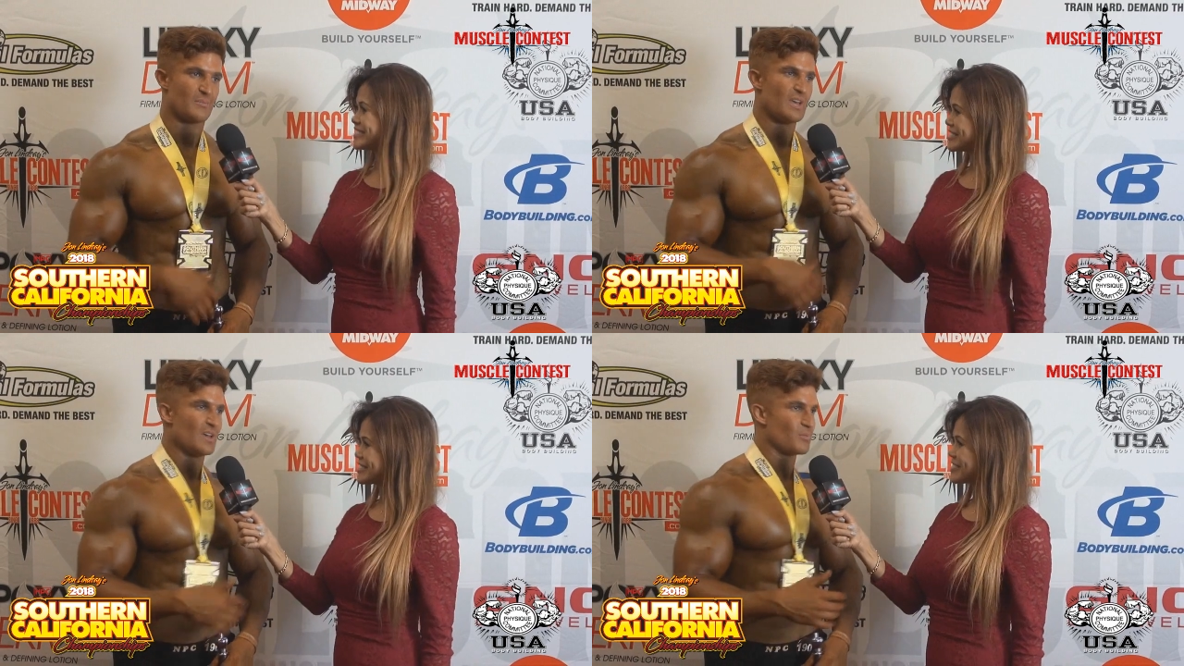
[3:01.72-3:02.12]

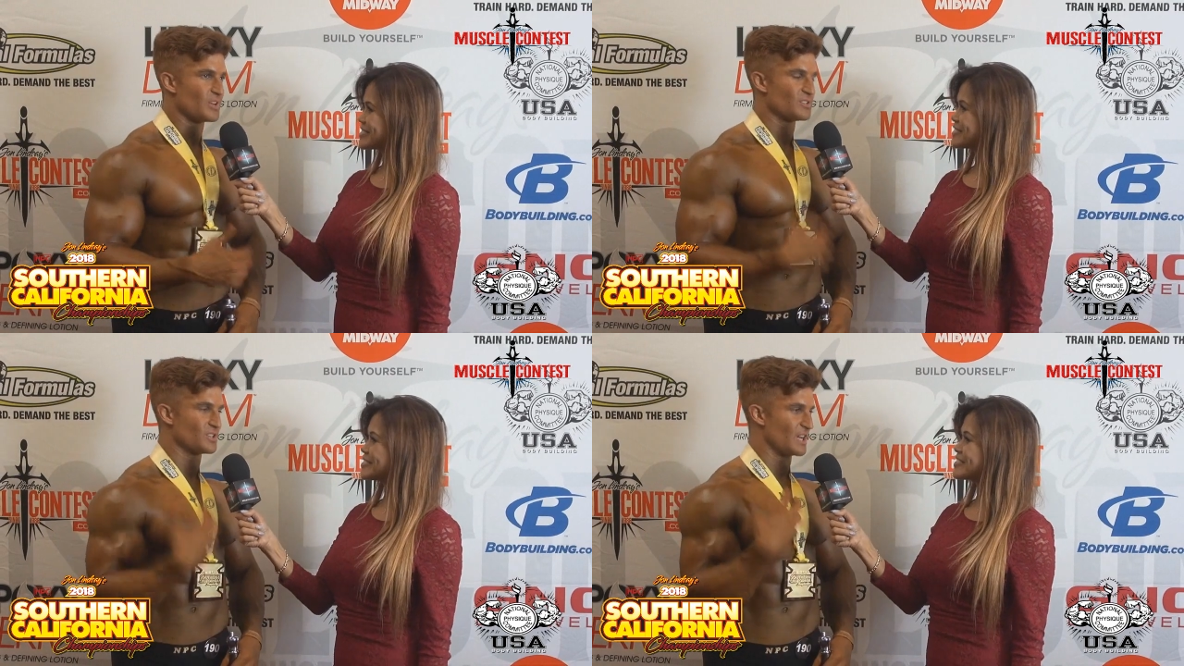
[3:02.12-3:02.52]
Speaker 1: up,
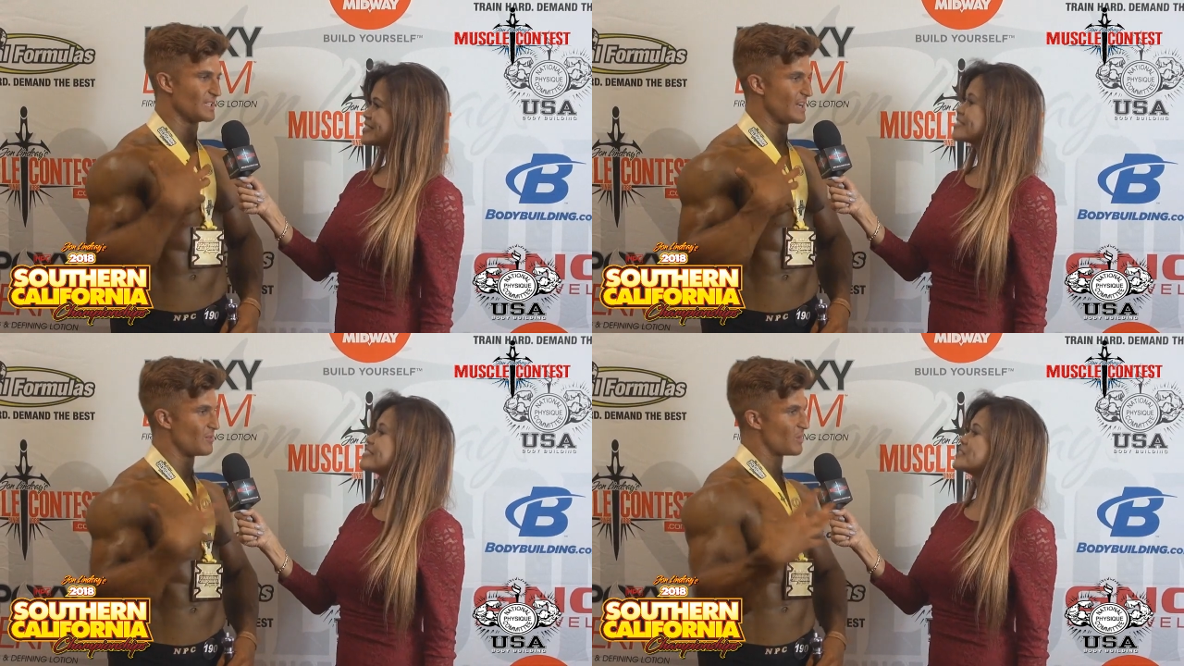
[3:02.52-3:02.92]
brings your
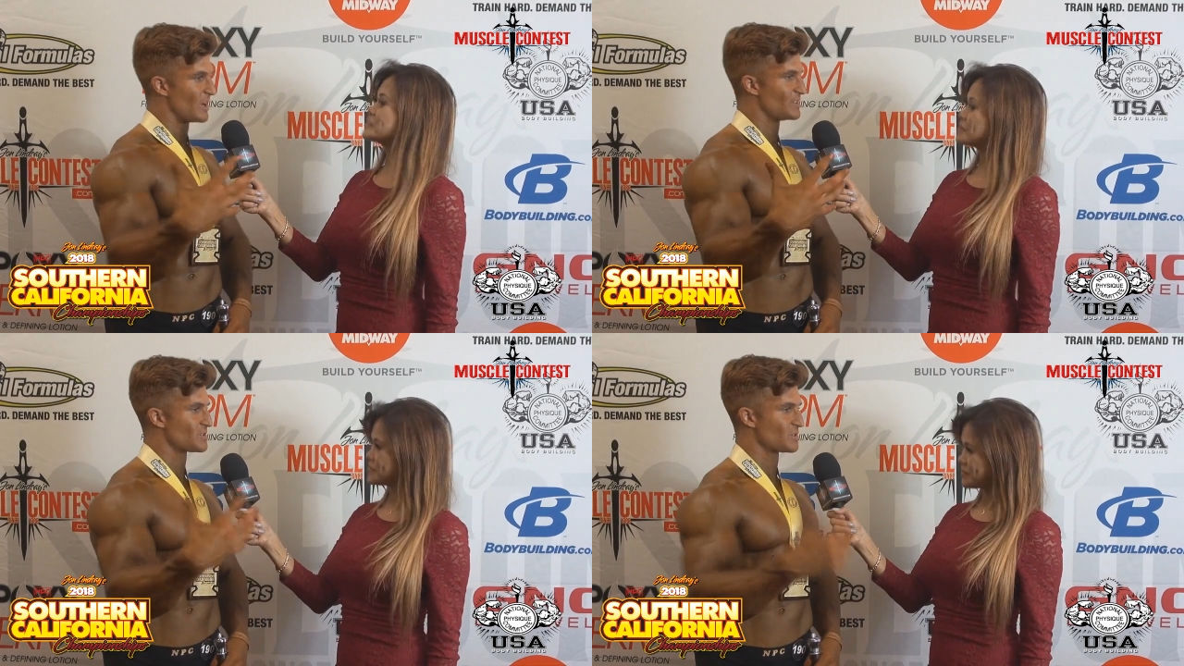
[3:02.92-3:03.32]
chest out,
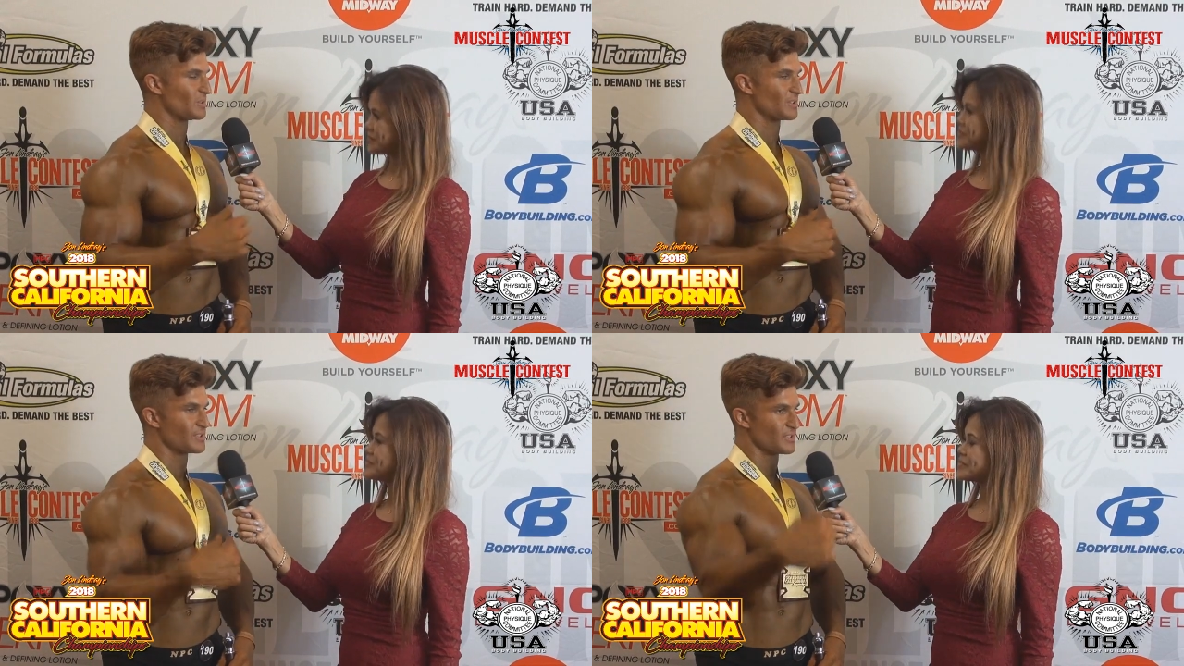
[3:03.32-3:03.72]
broadens your
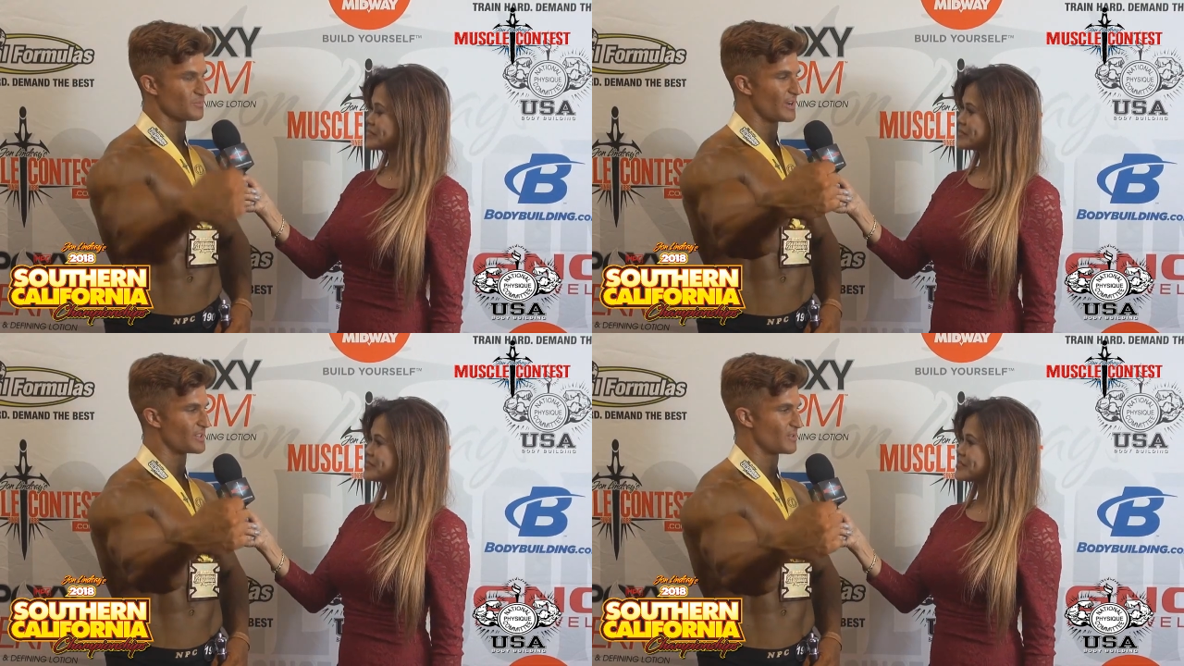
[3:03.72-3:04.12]
shoulders, and
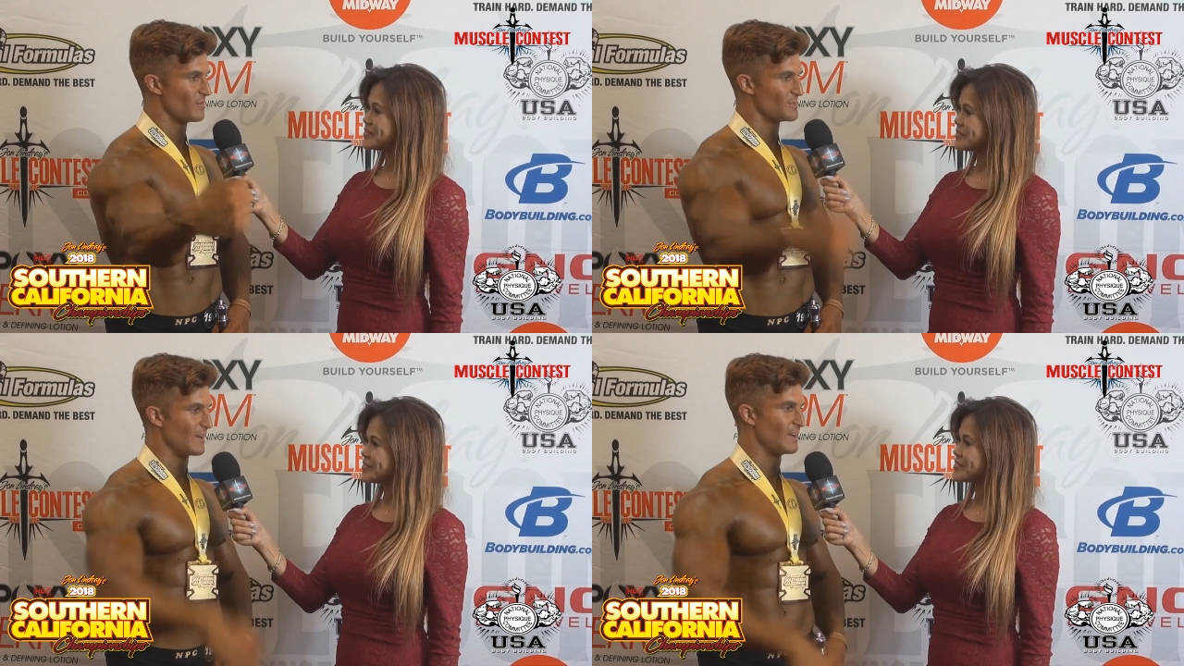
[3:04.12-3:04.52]
just brings your
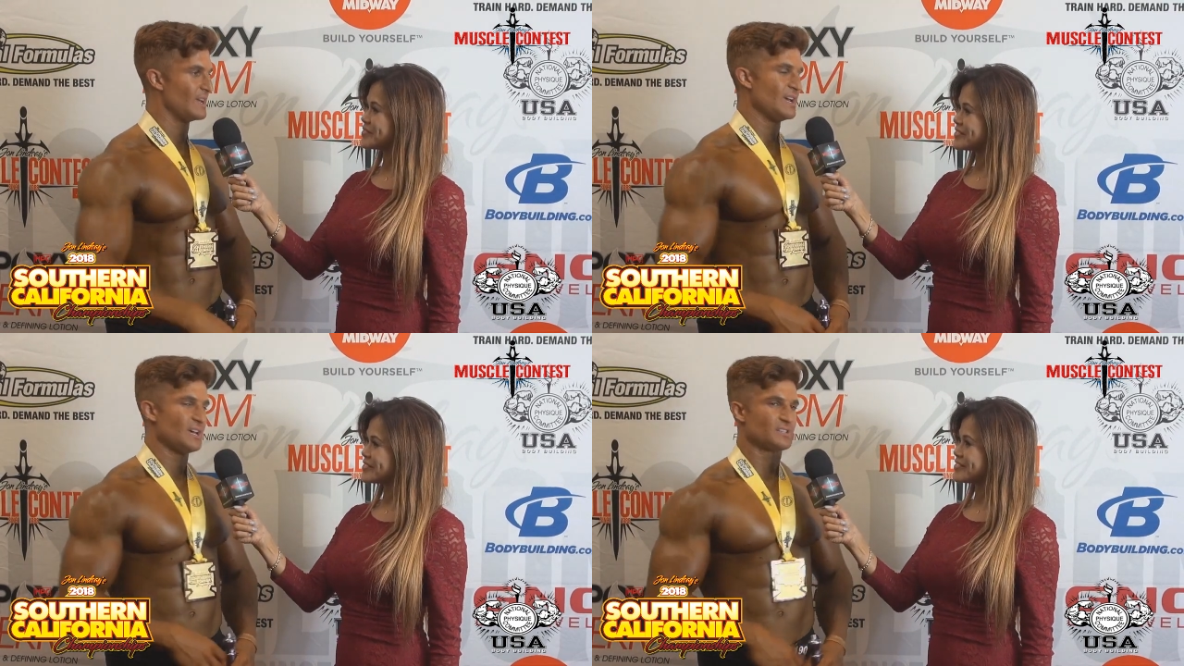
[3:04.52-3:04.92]
arms out.
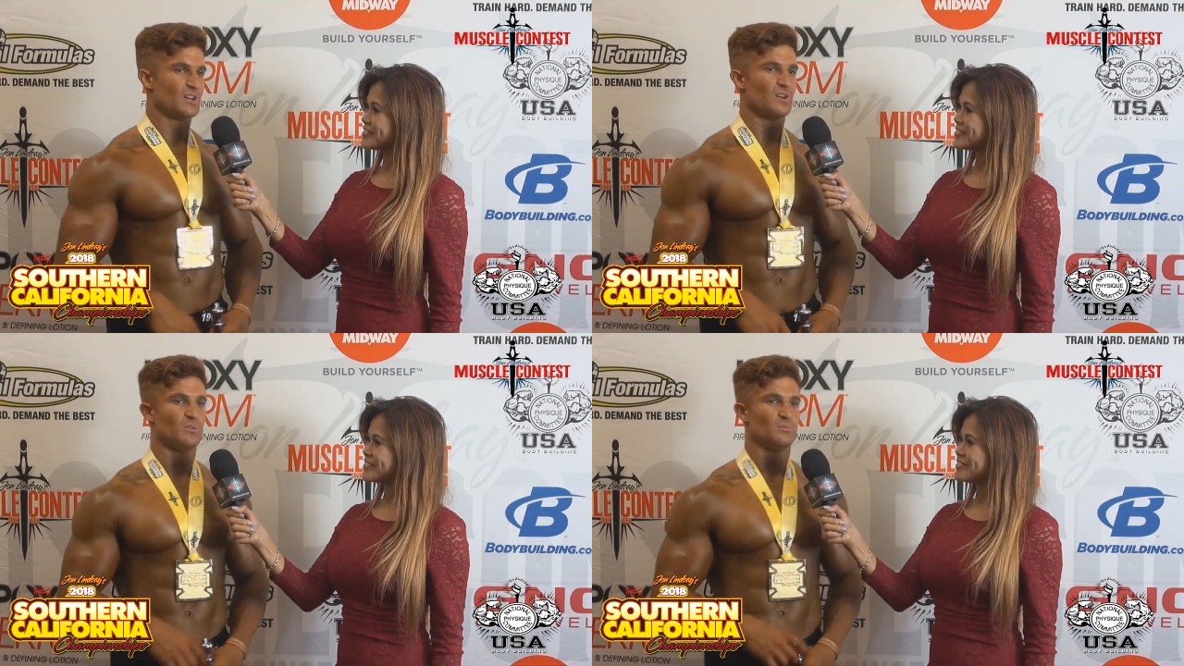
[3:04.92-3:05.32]

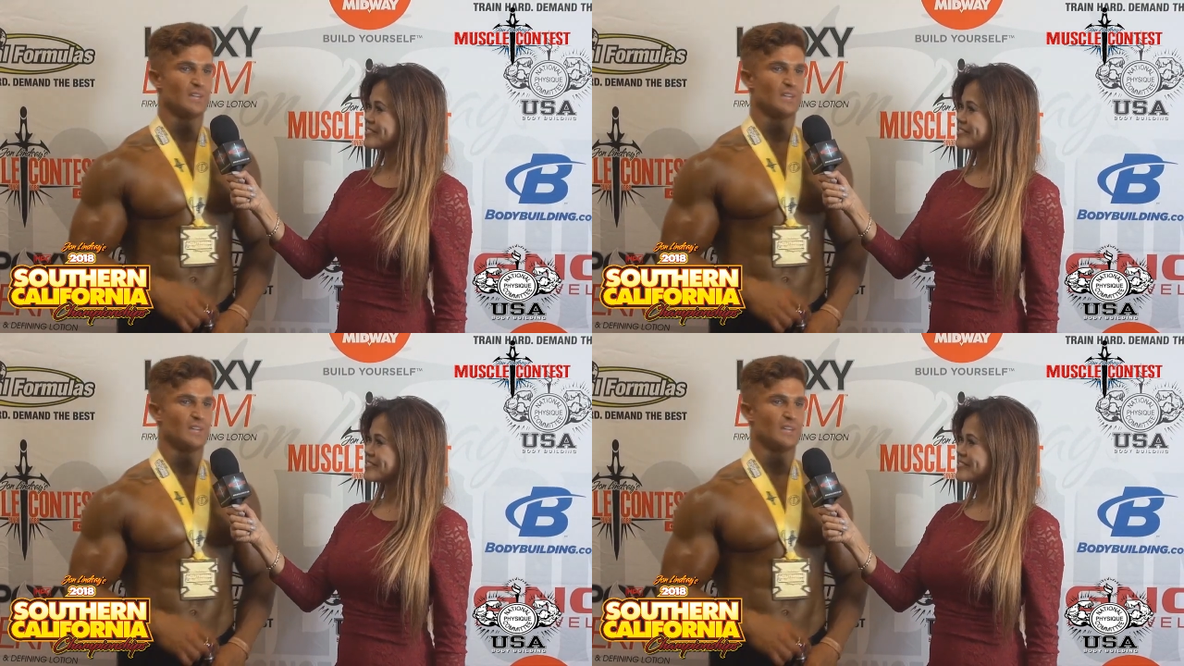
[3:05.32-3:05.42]
So